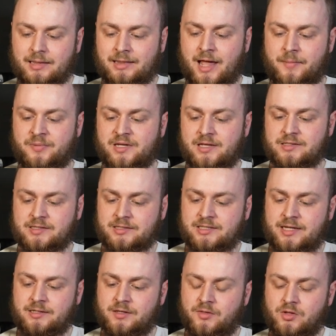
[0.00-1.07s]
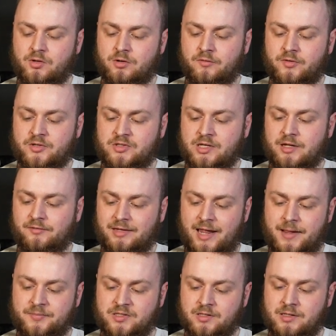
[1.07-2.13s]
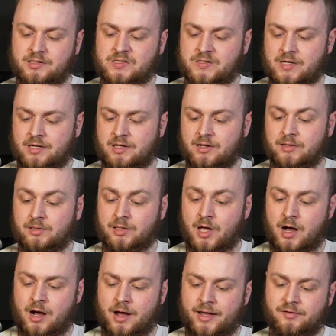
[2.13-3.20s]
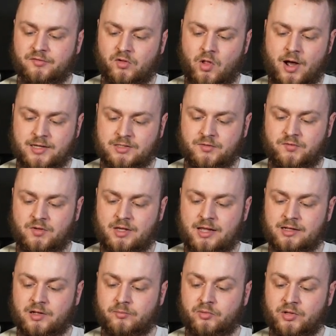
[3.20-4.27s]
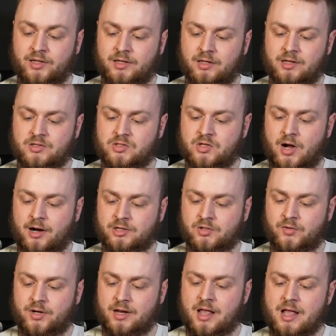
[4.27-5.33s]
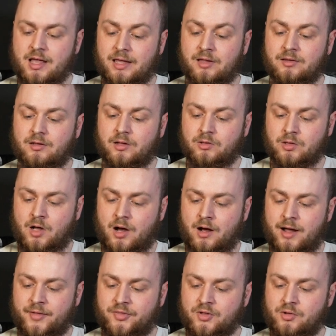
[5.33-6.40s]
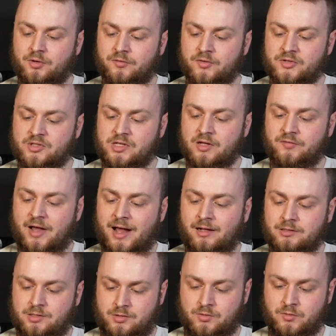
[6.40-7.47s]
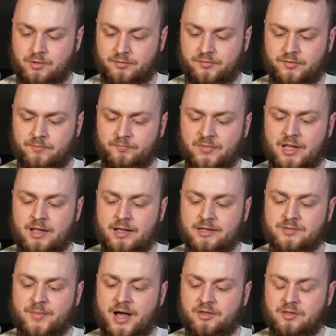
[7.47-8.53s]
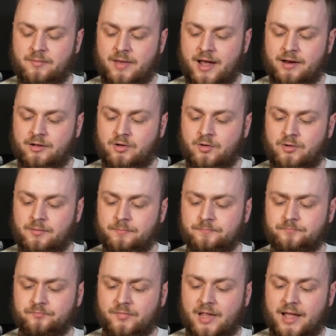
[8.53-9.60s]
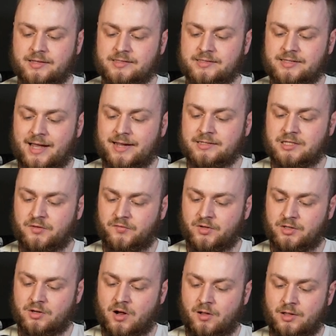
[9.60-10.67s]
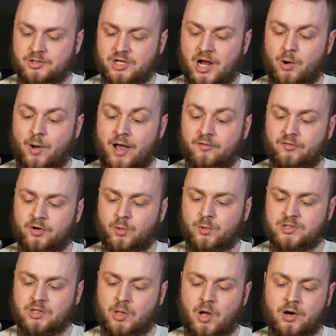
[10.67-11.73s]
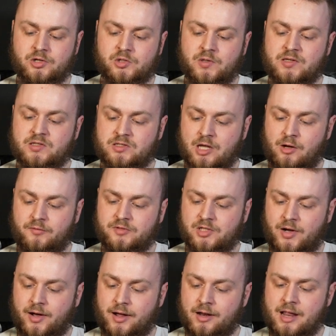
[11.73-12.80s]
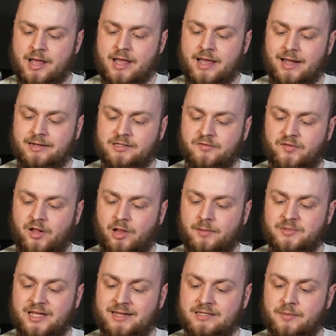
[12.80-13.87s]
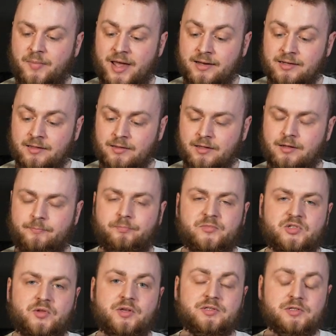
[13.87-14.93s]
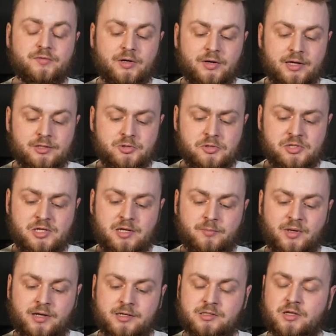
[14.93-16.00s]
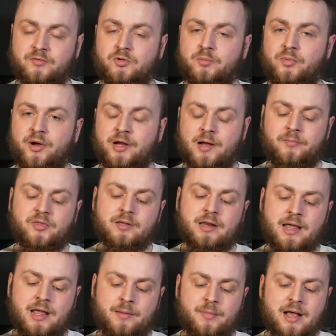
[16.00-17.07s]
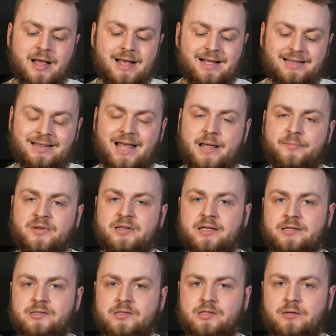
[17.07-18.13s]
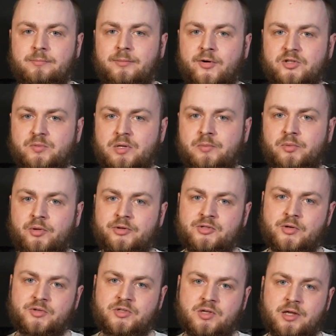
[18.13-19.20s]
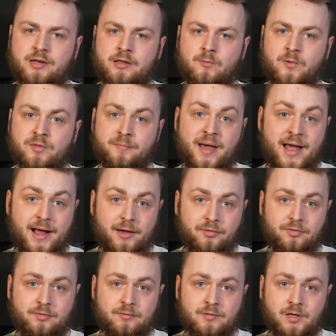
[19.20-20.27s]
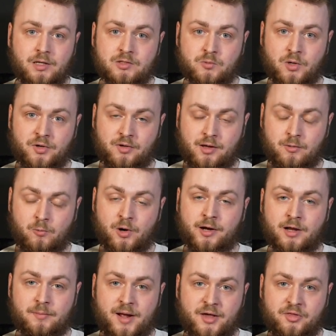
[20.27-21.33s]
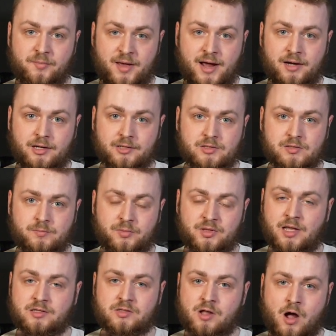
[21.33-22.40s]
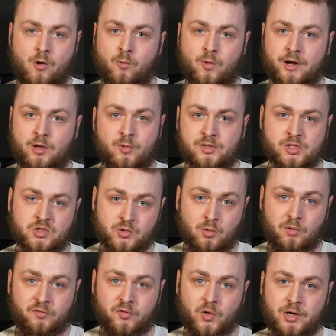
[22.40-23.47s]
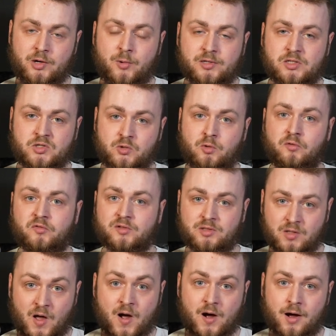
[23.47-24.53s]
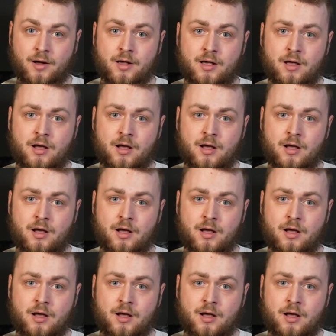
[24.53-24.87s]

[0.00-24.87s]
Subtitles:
Leibniz attended the University of Leipzig studying law and philosophy and completed his doctorate in law at the University of Altdorf. His mathematical and scientific knowledge, however, was largely self-taught and developed independently. So this is very interesting because if you bring up the name Leibniz, most people associate it with math and his work in mathematics, but that's not what he went to school for. He went to school for law.